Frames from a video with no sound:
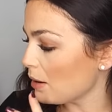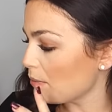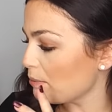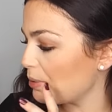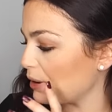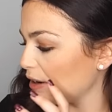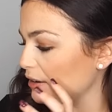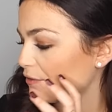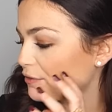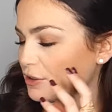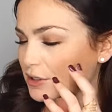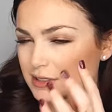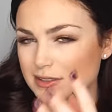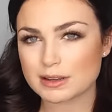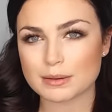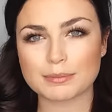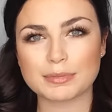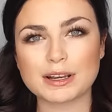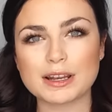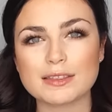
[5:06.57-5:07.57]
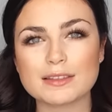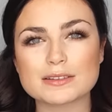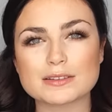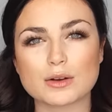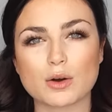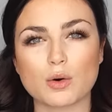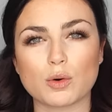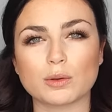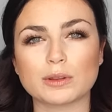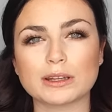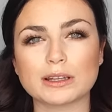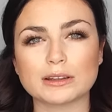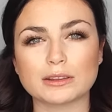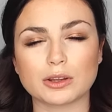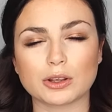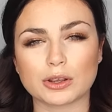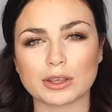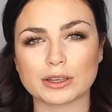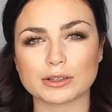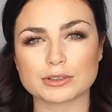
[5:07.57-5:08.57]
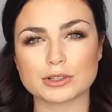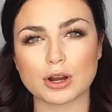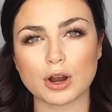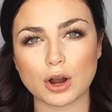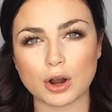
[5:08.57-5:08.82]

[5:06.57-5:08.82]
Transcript: But for somebody that's only looking to